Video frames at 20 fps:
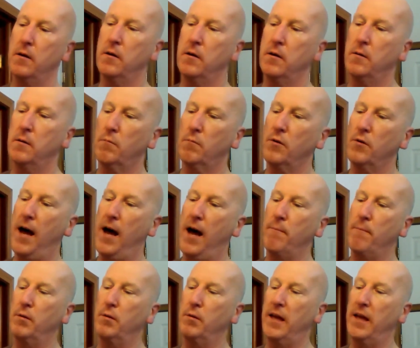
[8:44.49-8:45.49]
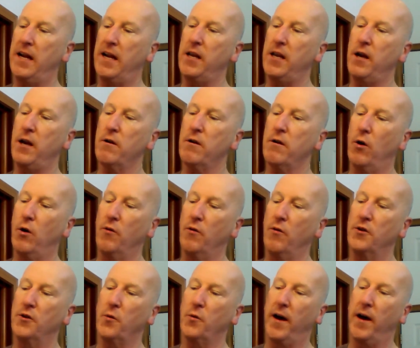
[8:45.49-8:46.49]
Prime blade here. Oh, this
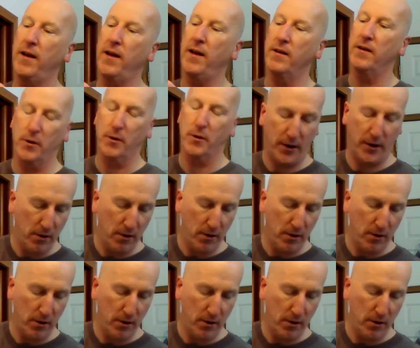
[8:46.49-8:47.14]
way. Here we go.